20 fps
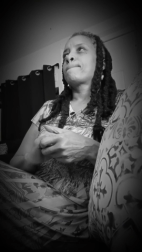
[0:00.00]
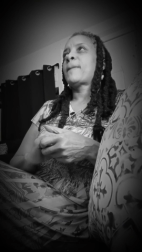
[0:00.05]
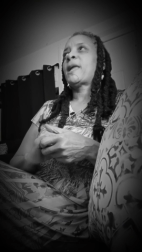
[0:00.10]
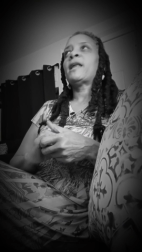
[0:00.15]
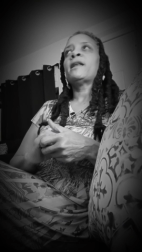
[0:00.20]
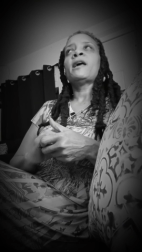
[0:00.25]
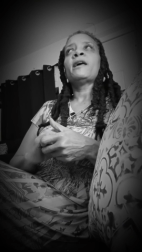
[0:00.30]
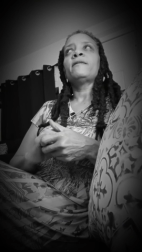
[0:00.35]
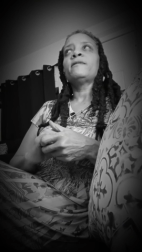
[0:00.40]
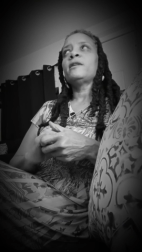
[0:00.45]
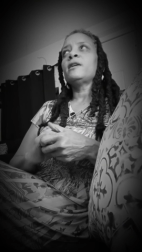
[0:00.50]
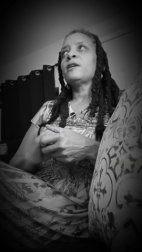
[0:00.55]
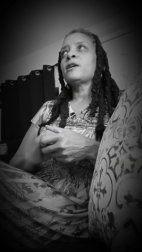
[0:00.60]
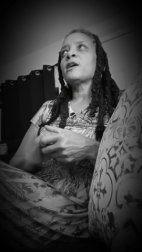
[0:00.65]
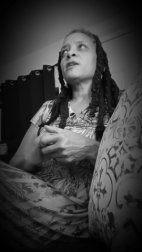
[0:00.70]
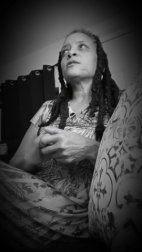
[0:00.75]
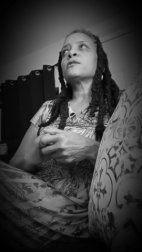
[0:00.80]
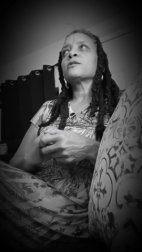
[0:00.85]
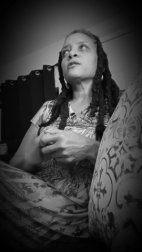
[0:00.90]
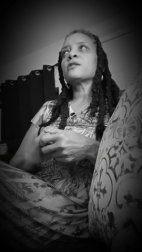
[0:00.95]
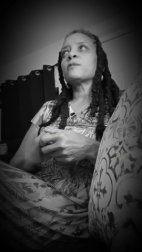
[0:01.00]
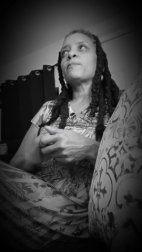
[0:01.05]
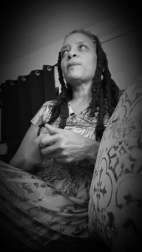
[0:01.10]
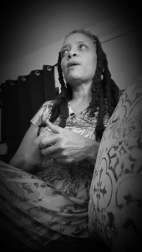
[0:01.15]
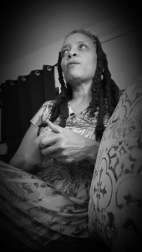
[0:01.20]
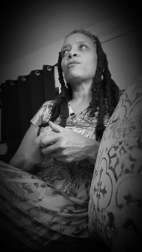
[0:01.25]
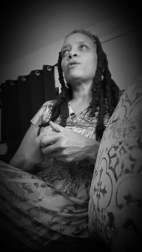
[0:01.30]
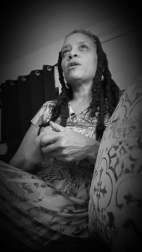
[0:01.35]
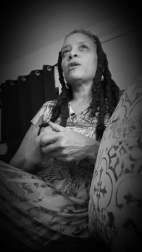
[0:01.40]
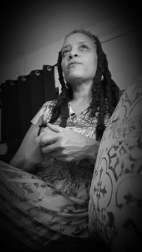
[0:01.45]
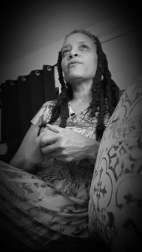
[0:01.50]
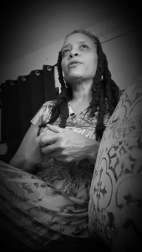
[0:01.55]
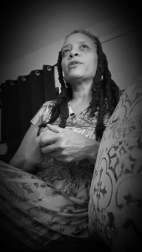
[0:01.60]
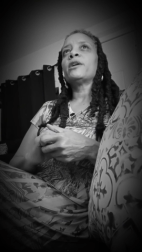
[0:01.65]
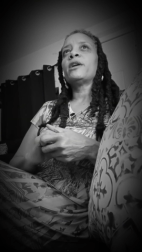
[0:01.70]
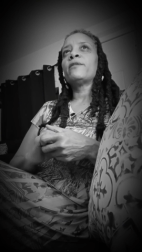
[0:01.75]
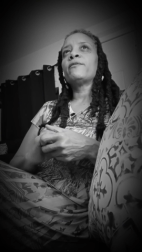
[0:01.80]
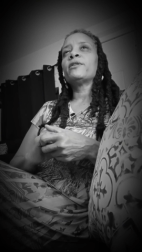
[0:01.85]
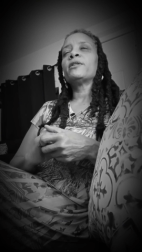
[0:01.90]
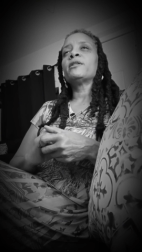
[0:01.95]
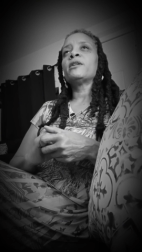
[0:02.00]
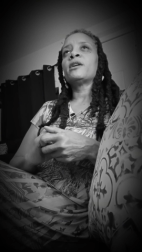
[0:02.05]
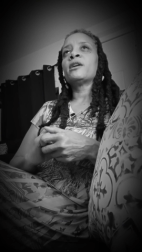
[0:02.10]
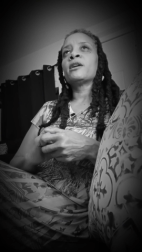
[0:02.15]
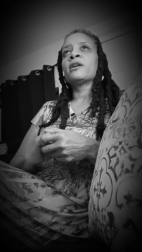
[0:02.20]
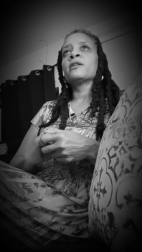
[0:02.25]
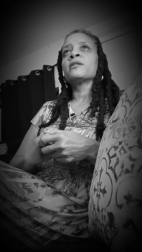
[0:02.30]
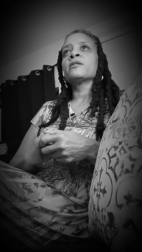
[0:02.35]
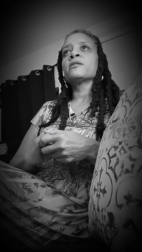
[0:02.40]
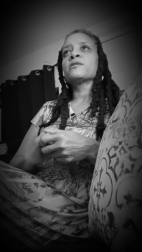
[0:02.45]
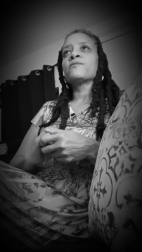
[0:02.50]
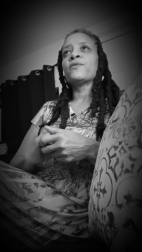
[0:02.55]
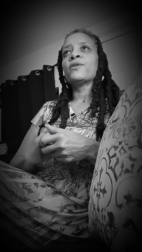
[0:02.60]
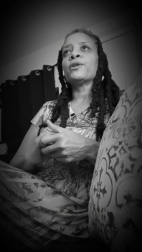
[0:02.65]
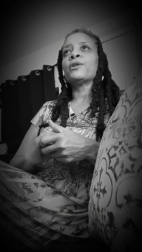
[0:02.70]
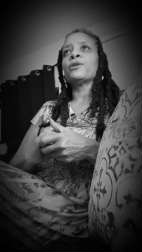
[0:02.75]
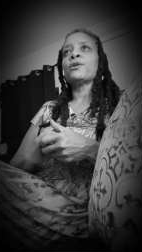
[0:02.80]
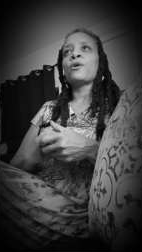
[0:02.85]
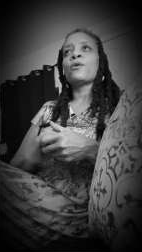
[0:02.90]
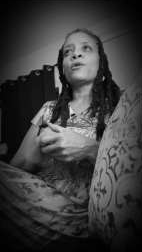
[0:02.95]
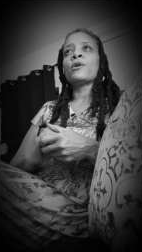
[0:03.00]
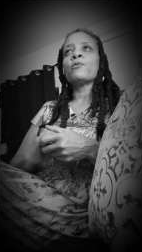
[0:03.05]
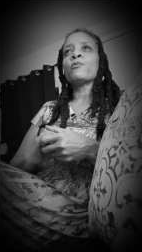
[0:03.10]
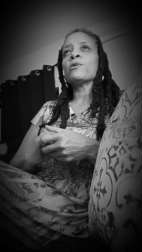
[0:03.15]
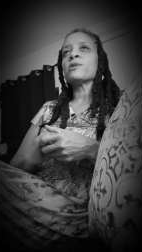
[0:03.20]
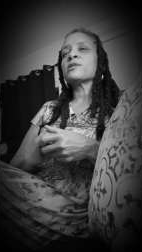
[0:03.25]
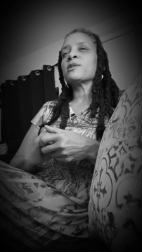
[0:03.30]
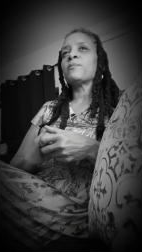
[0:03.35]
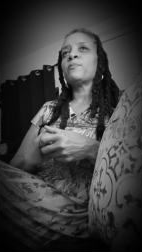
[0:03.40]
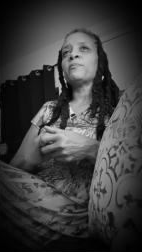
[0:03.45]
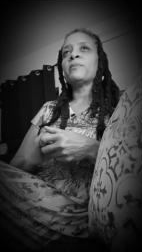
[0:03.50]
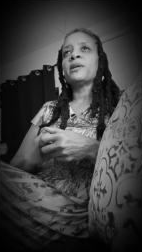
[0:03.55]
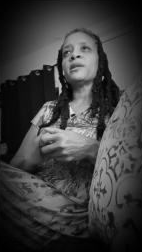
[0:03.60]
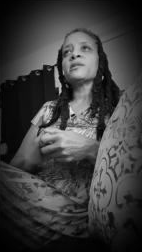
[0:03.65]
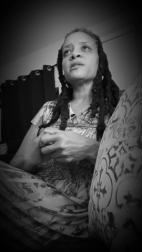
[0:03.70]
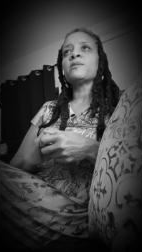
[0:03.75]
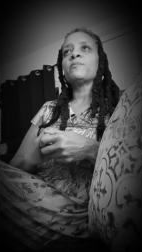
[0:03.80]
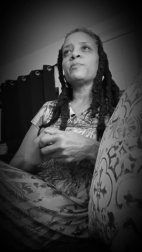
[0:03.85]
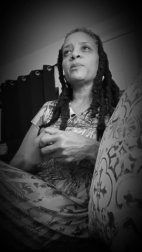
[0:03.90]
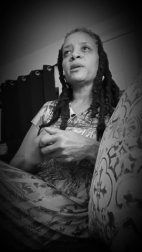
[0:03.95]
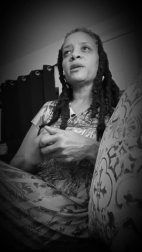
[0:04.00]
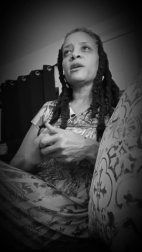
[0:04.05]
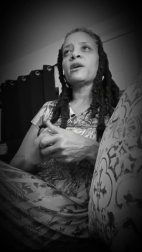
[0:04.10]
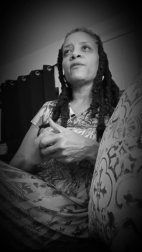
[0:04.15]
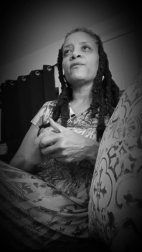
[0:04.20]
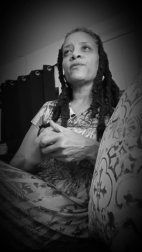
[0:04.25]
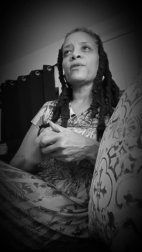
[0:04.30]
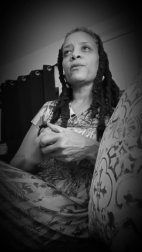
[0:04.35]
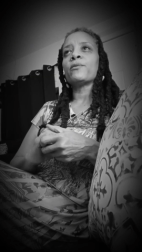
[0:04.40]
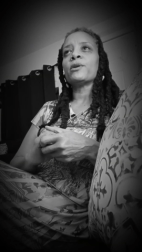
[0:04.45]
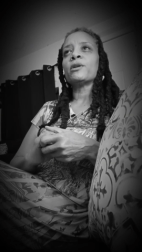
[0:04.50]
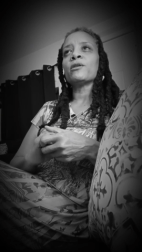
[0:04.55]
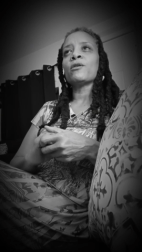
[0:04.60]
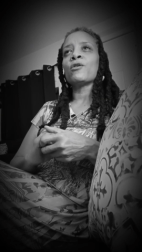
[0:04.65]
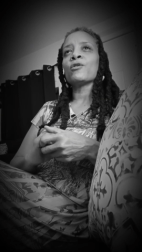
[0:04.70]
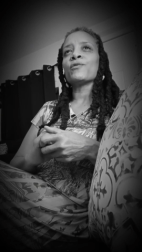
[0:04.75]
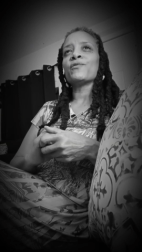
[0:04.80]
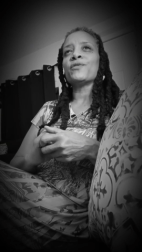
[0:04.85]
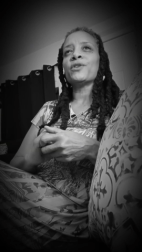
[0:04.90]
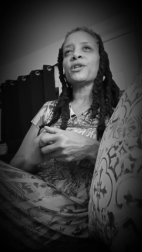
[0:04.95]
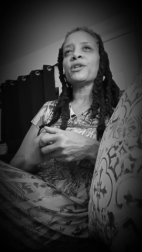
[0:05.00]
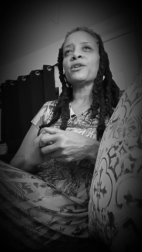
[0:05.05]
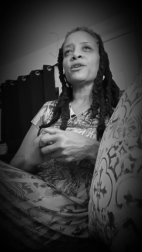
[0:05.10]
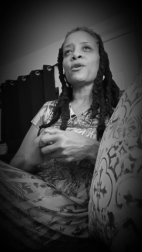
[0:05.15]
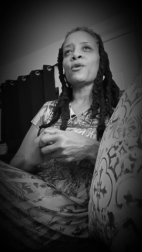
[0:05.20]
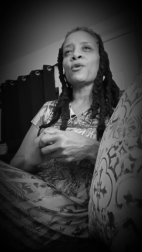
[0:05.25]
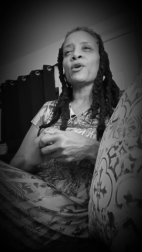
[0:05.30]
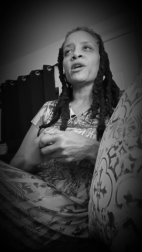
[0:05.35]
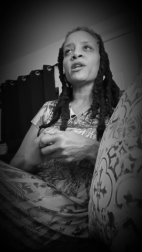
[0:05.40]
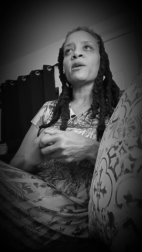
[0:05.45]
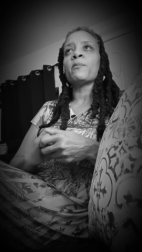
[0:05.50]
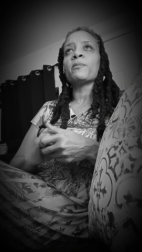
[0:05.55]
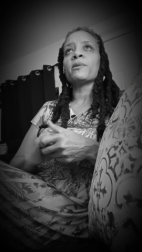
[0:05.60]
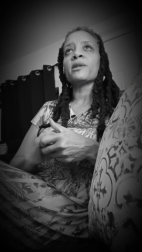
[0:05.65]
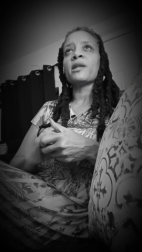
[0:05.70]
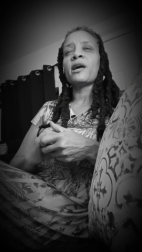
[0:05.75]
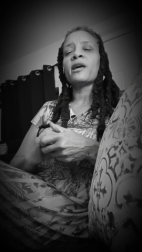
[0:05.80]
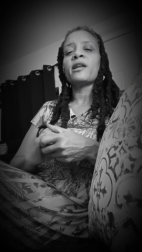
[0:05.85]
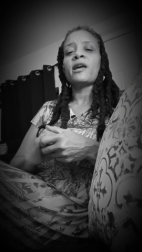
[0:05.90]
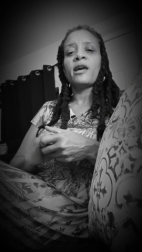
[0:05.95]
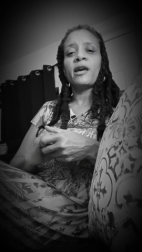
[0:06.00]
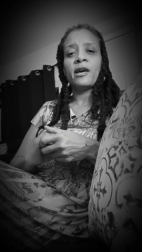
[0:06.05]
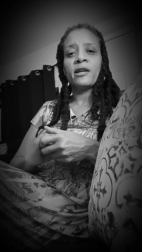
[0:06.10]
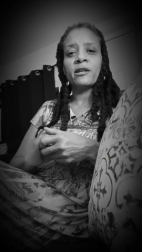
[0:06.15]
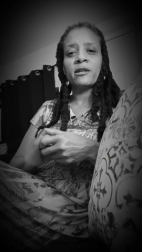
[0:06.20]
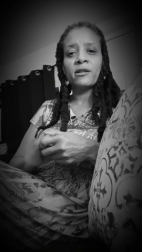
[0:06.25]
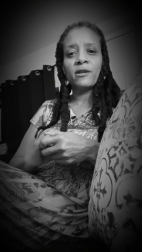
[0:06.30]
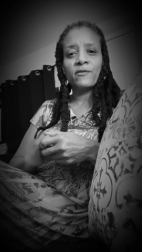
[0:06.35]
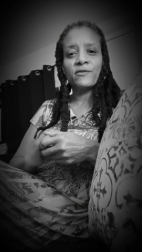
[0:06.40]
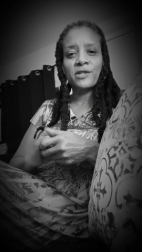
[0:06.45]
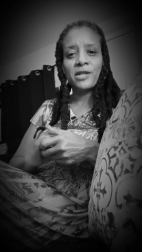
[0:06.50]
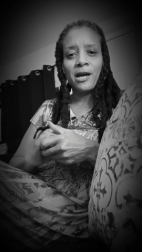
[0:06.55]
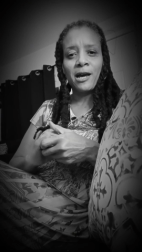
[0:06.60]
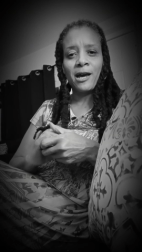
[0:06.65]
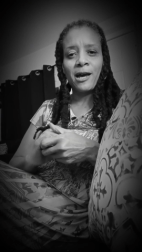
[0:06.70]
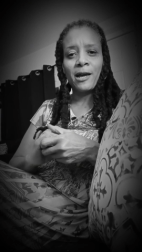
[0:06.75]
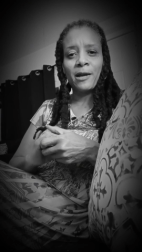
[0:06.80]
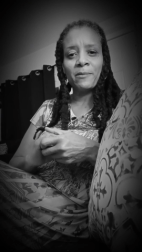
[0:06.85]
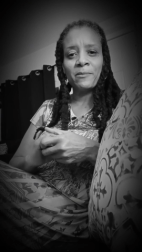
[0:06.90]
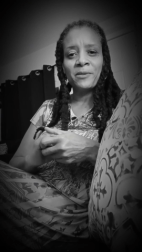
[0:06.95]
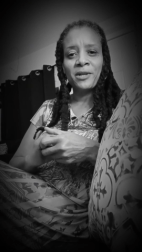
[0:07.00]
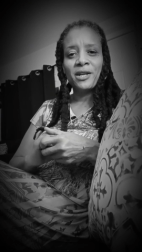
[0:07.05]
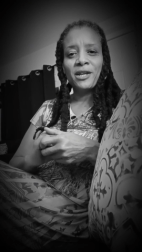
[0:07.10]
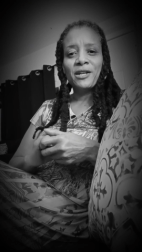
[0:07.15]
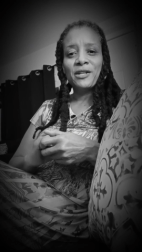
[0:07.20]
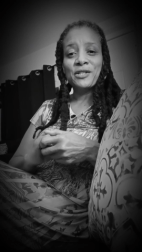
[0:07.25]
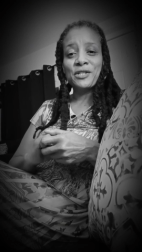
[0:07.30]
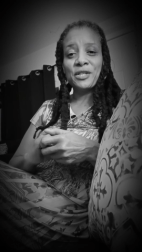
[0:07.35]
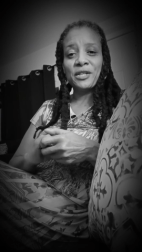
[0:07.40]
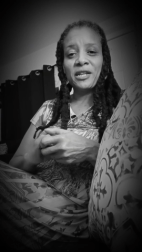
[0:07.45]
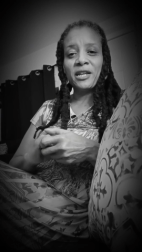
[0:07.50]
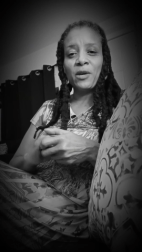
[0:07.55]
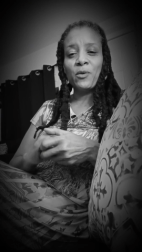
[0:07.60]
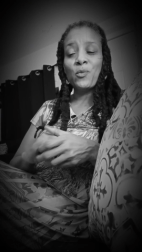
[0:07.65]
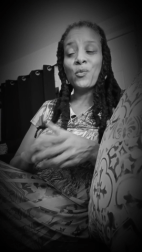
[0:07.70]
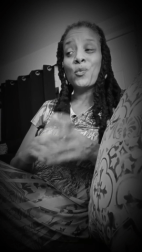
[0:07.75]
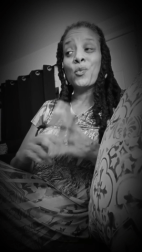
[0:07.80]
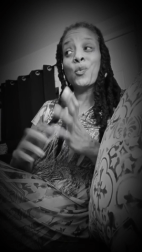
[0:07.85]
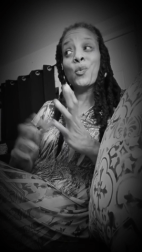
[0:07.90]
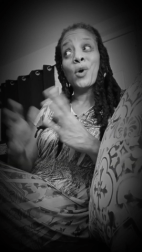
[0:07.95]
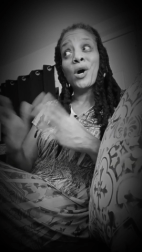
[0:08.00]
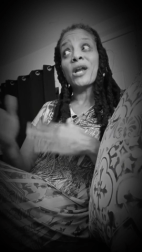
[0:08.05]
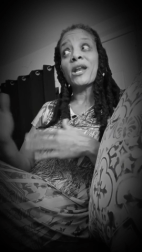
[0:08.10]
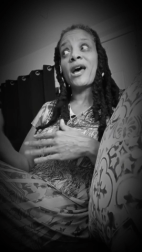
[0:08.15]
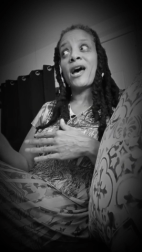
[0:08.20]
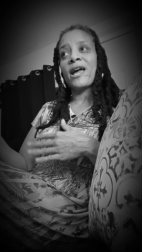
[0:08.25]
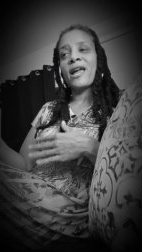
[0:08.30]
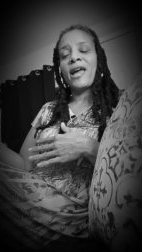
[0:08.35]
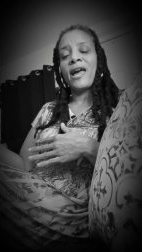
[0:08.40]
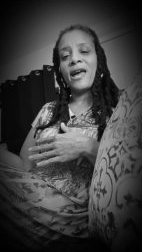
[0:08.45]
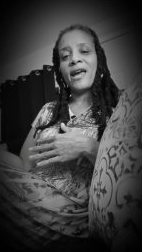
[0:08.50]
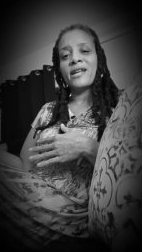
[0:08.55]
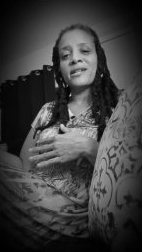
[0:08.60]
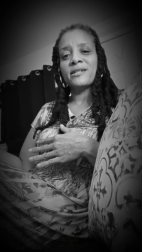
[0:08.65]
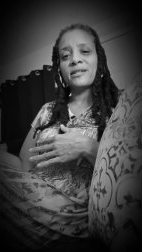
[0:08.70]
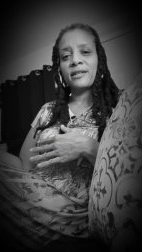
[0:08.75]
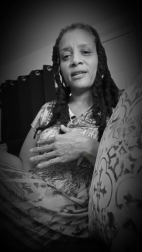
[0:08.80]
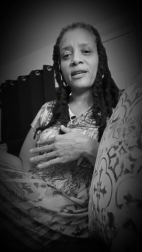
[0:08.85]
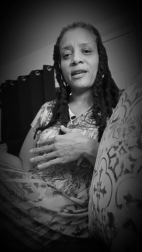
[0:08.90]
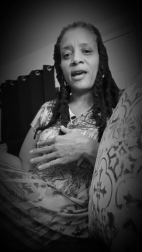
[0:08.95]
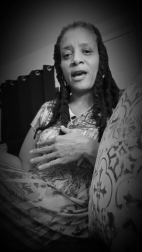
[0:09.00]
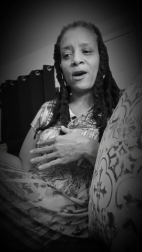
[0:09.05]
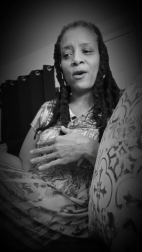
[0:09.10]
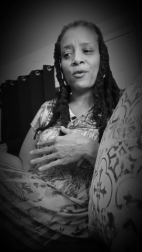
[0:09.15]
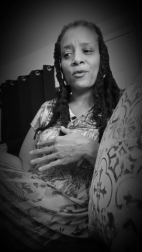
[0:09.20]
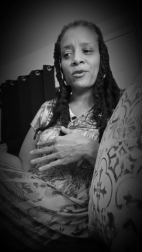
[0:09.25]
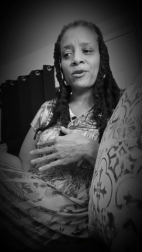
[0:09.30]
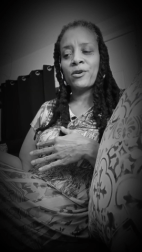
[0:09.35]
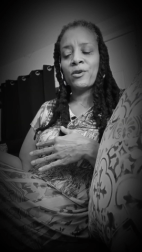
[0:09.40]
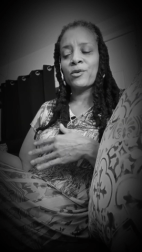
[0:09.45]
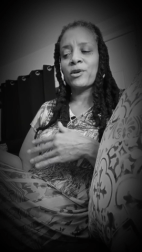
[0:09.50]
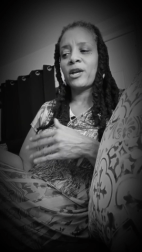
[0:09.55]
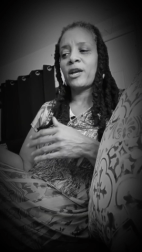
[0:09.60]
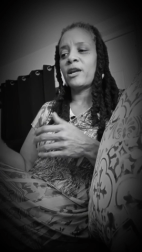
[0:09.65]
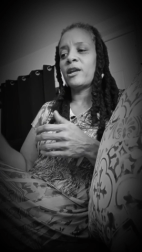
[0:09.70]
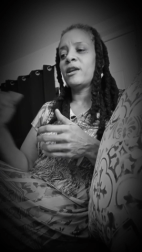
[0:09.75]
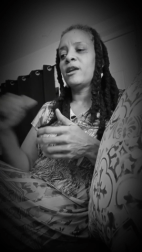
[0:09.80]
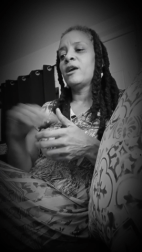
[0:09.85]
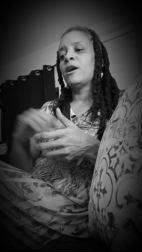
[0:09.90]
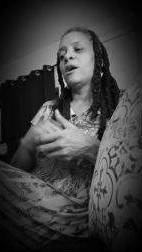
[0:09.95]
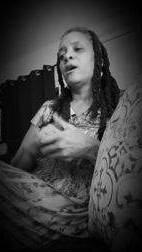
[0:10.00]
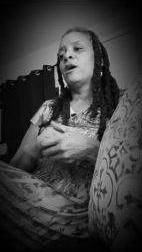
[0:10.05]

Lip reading: And I think I just about covered everything in this video. It wasn't meant to be a very long video, and I'm glad I had enough time to get what I had to get out, okay?